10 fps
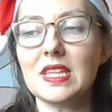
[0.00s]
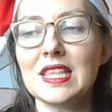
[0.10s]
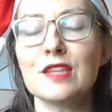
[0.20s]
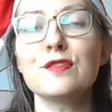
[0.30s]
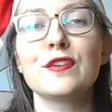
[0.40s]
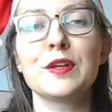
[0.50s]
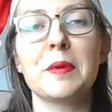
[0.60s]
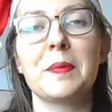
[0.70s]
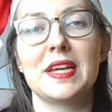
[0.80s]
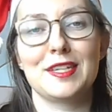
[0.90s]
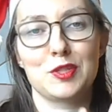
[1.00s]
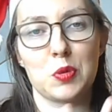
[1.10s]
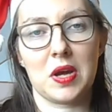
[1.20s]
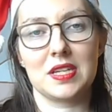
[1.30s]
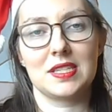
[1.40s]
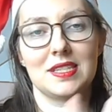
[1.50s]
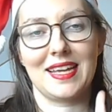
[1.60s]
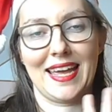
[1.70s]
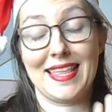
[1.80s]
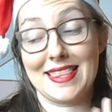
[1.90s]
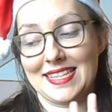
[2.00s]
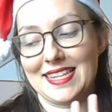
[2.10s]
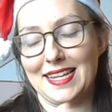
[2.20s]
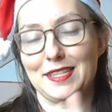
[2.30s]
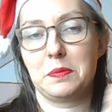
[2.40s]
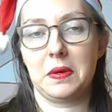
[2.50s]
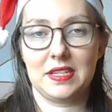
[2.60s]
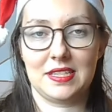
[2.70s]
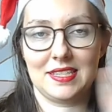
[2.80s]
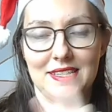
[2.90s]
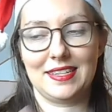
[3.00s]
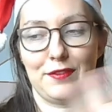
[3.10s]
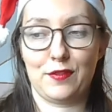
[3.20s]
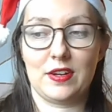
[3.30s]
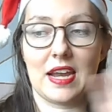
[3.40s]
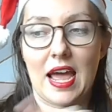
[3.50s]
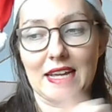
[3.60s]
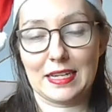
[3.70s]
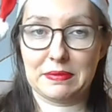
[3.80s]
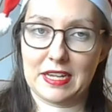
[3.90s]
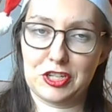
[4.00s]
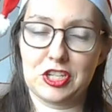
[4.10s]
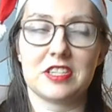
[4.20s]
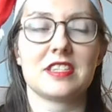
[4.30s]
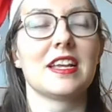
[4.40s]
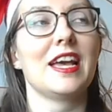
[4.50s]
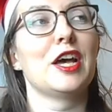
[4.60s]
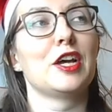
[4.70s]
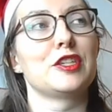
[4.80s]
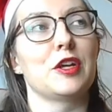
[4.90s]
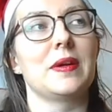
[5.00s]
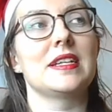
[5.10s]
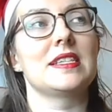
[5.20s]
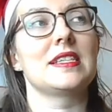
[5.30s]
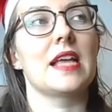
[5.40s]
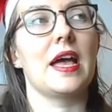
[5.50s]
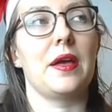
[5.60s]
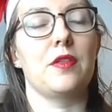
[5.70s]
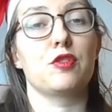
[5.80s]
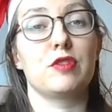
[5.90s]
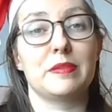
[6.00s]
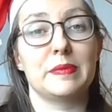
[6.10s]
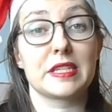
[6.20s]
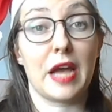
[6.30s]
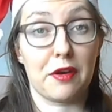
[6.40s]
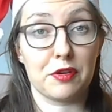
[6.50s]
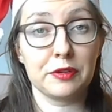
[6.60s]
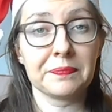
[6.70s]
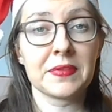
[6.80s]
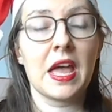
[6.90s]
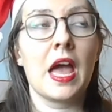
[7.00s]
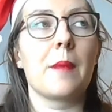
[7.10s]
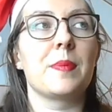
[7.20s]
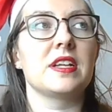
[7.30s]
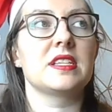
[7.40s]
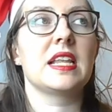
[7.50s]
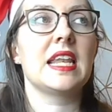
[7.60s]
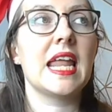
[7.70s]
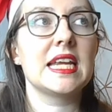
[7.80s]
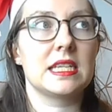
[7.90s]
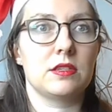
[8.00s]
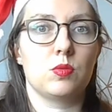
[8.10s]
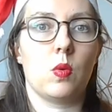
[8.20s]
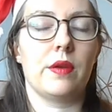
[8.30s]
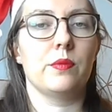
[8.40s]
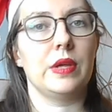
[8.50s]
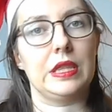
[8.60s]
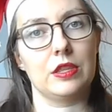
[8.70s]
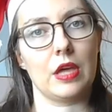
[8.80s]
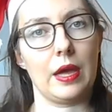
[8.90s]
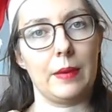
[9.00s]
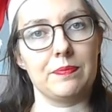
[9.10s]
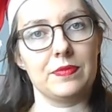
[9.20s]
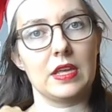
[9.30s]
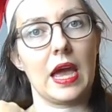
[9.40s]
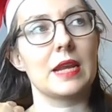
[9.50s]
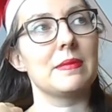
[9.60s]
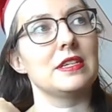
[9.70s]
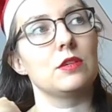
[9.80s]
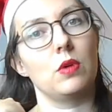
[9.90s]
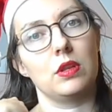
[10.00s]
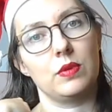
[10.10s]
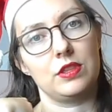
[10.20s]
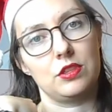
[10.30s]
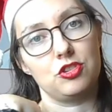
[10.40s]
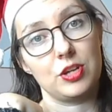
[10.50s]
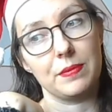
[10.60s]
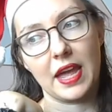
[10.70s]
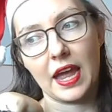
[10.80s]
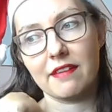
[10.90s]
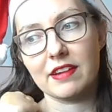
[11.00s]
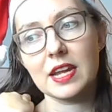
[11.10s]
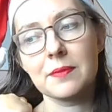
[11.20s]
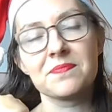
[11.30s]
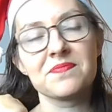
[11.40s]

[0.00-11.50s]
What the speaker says: this film appears twice in this list, but it's different adaptations. So it's The Christmas Carol, but it's the latest one with the animated one with Jim Carrey.